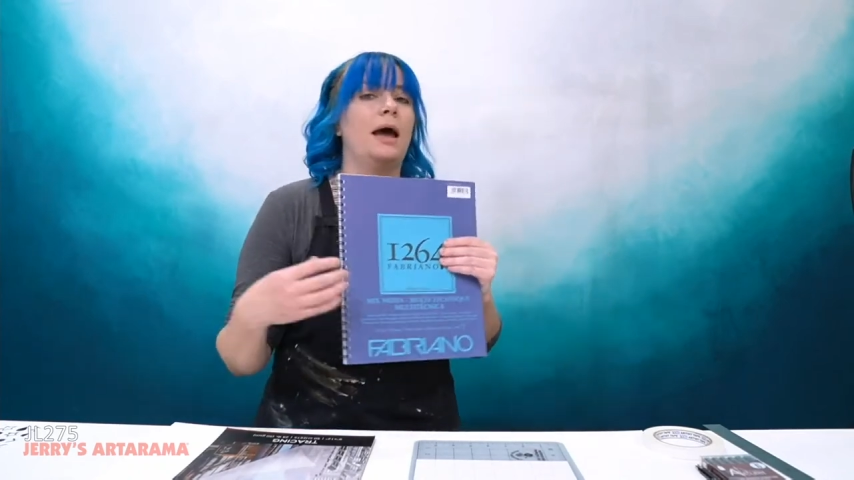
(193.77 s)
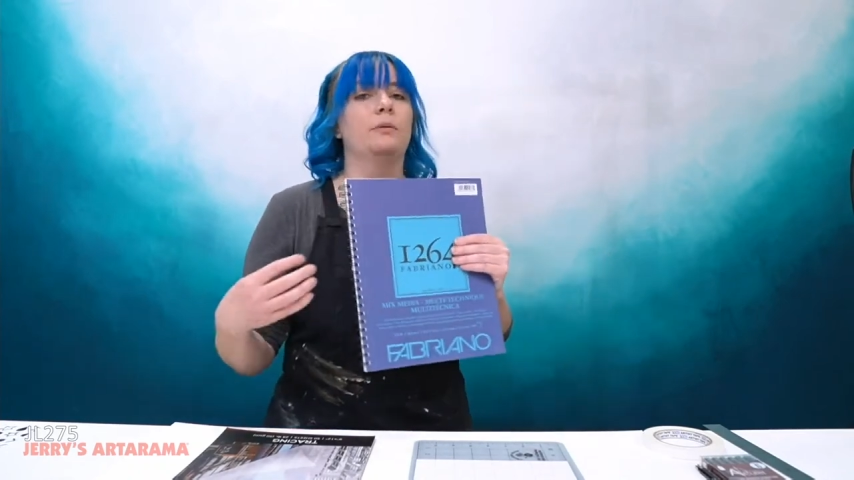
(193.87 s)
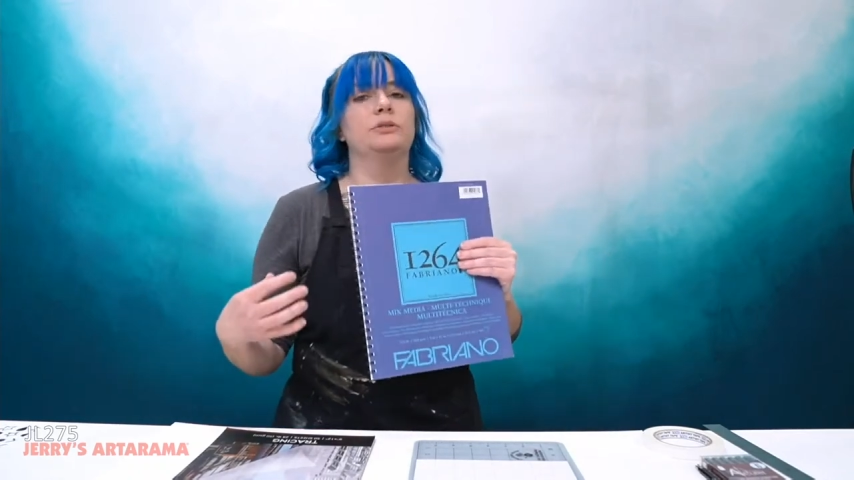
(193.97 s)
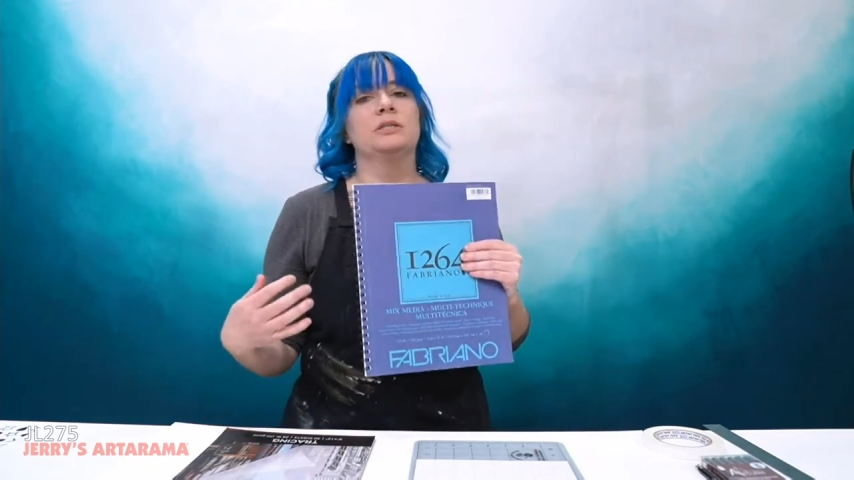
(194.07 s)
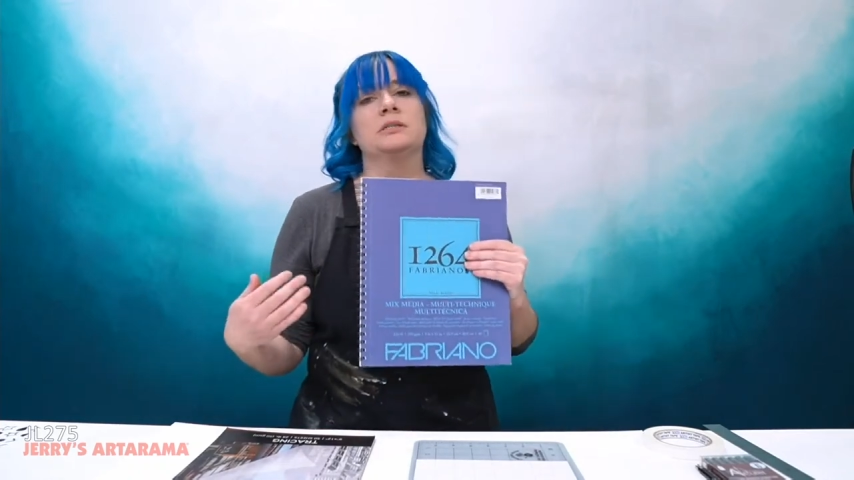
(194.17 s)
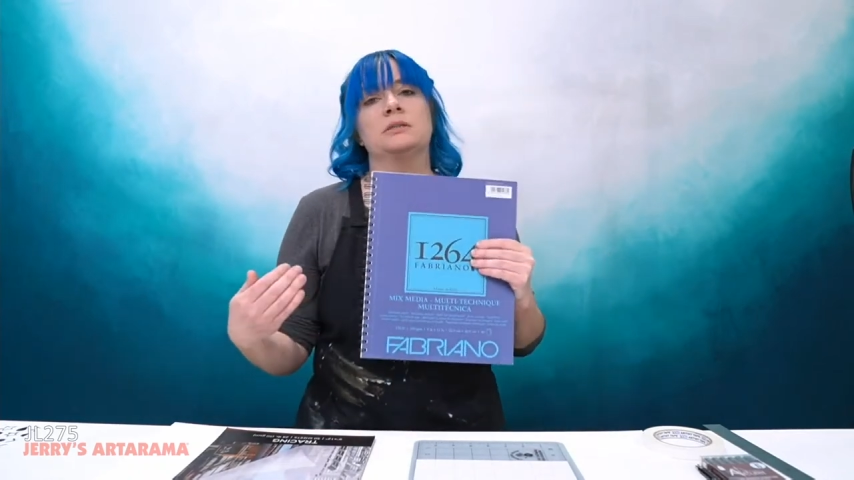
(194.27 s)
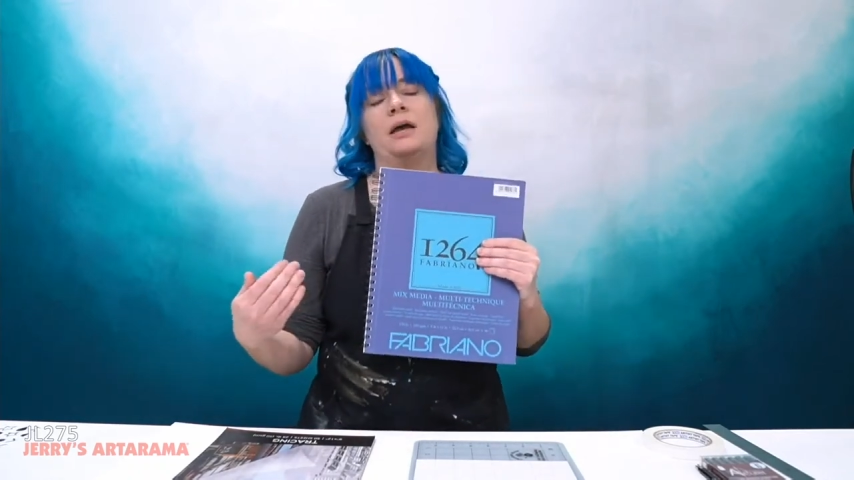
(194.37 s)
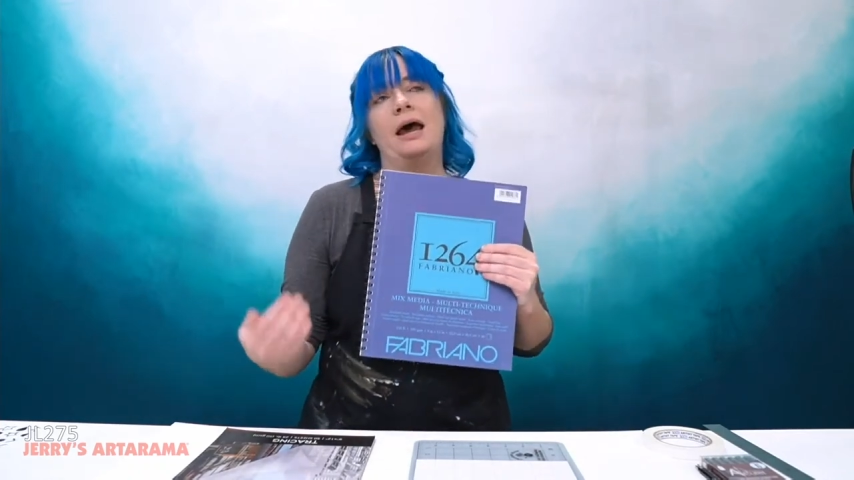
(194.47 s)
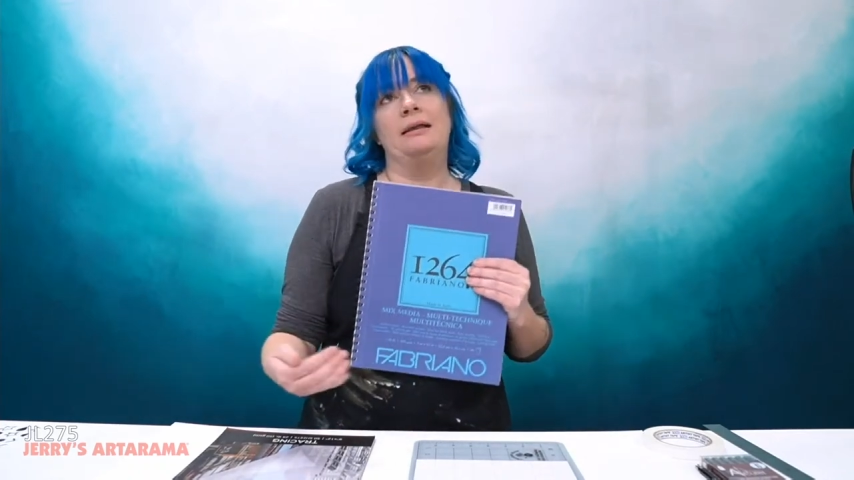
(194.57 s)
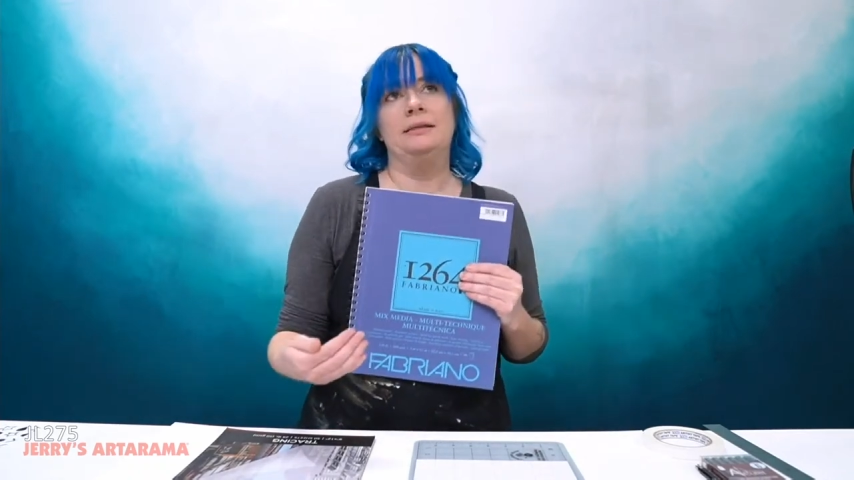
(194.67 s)
I would just
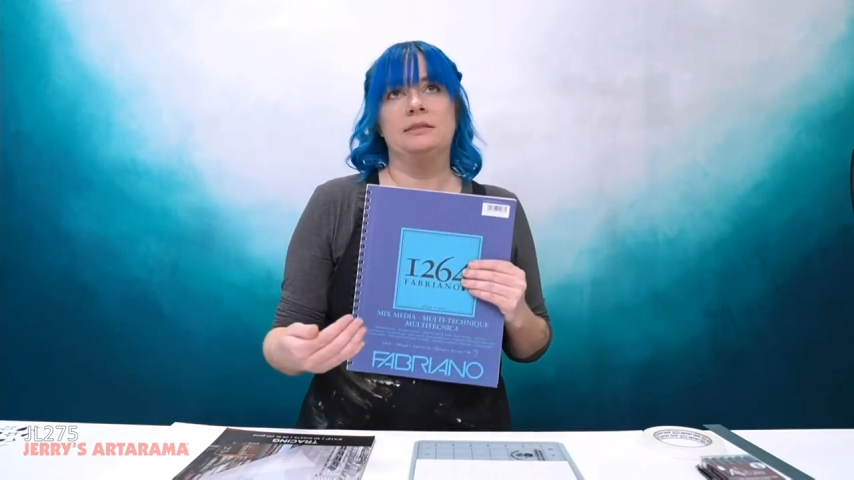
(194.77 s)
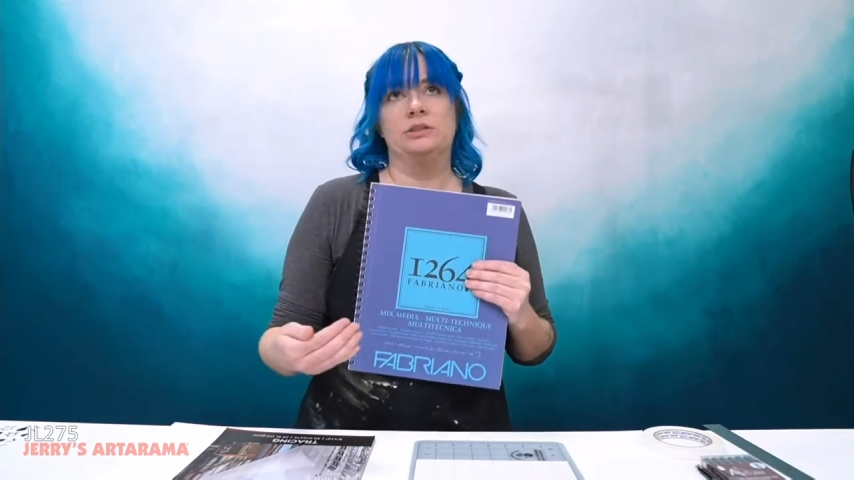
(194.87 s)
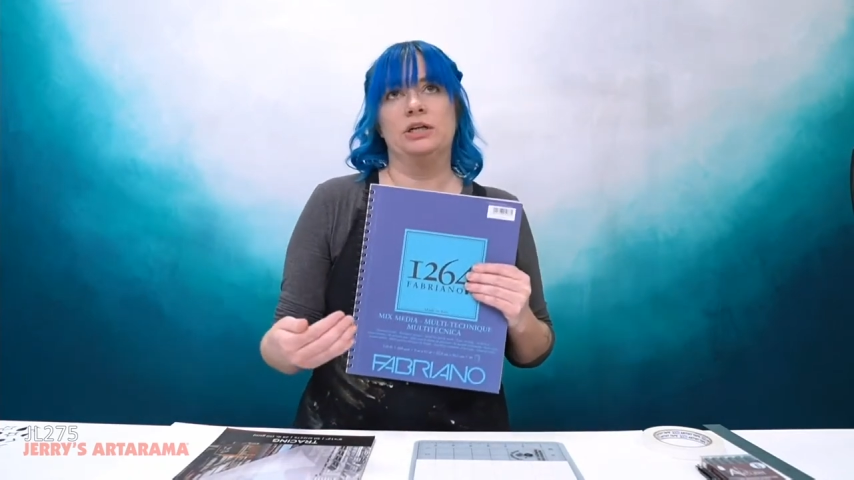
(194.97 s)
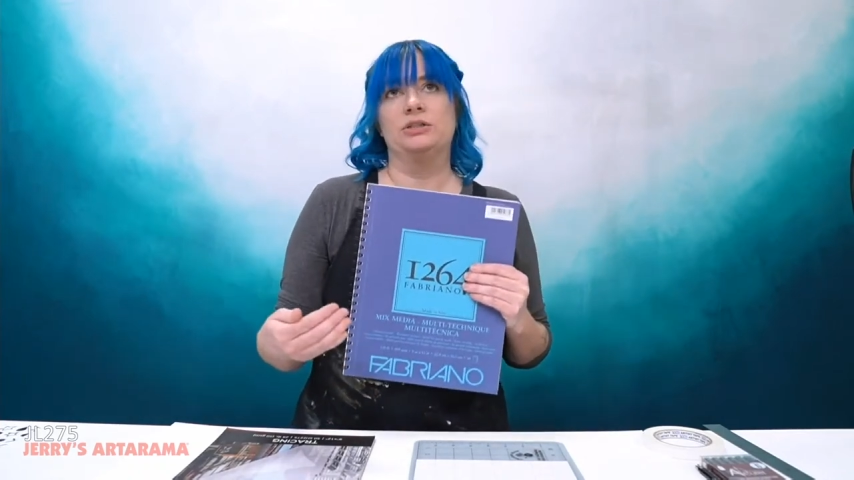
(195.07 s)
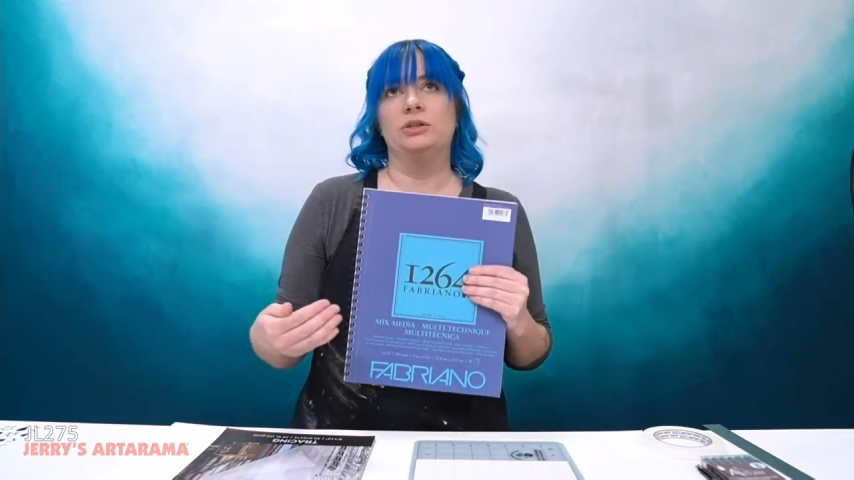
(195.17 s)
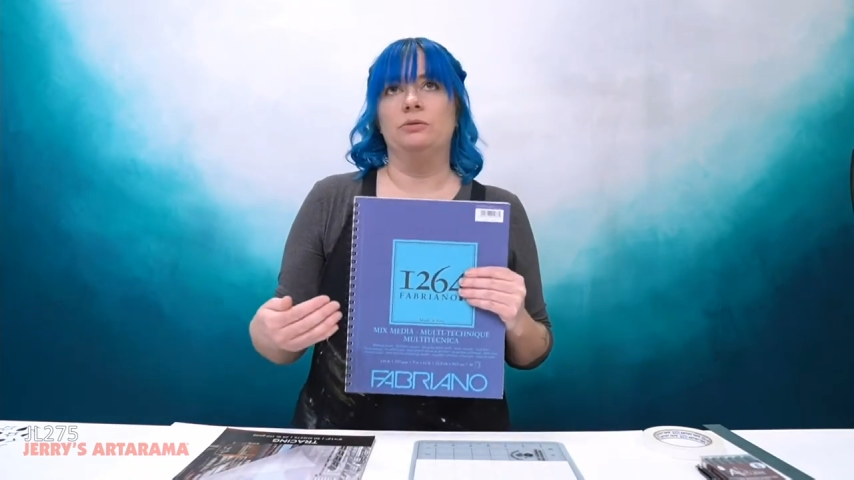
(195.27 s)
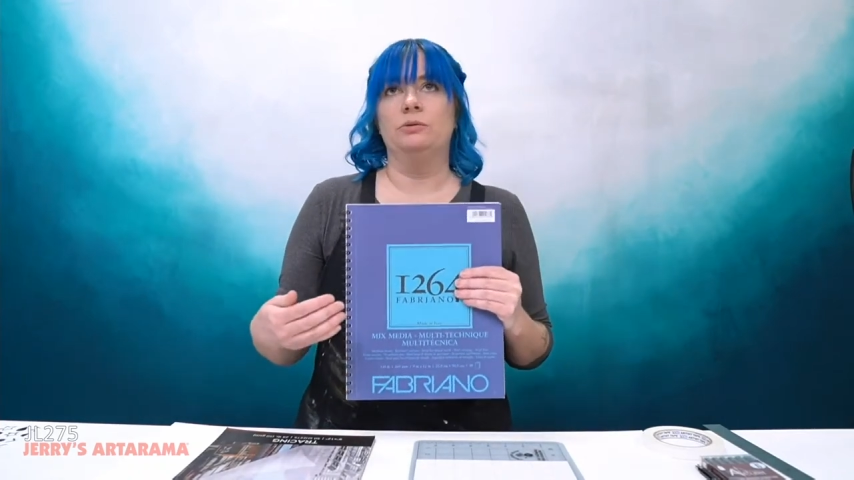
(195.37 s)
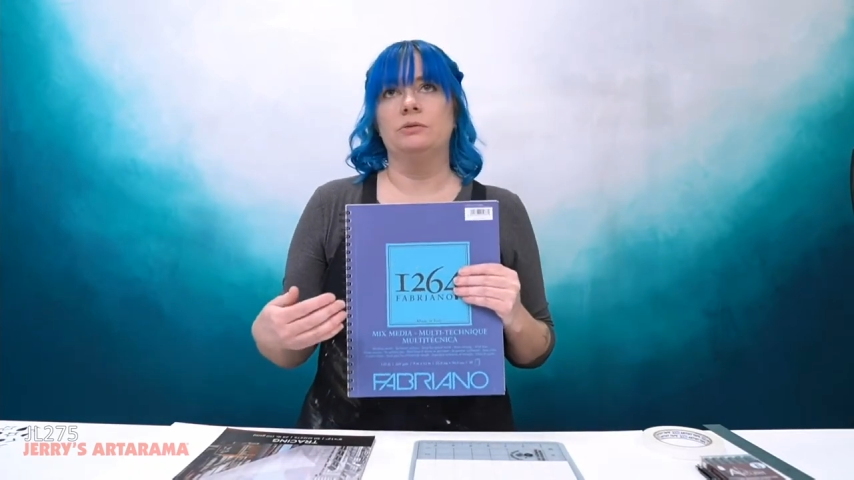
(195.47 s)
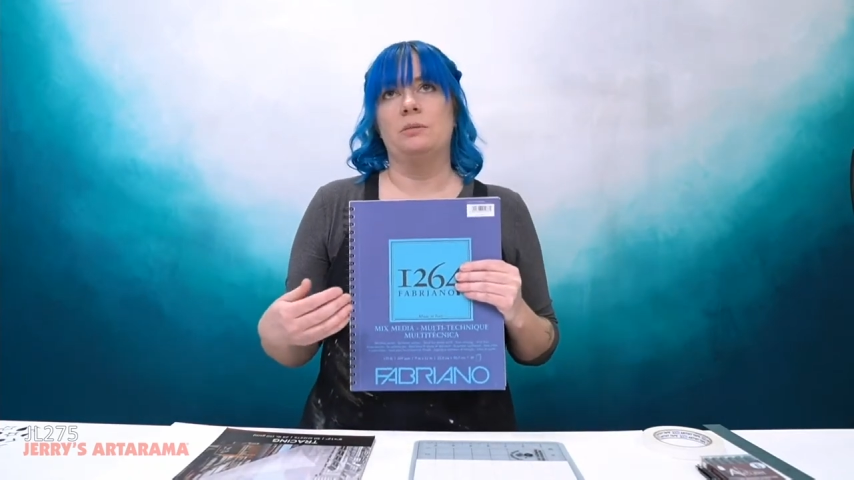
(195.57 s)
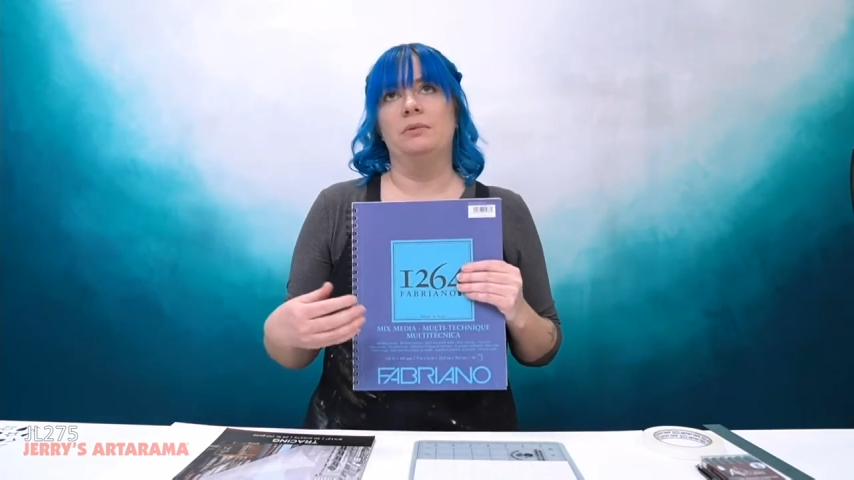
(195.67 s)
highly suggest you use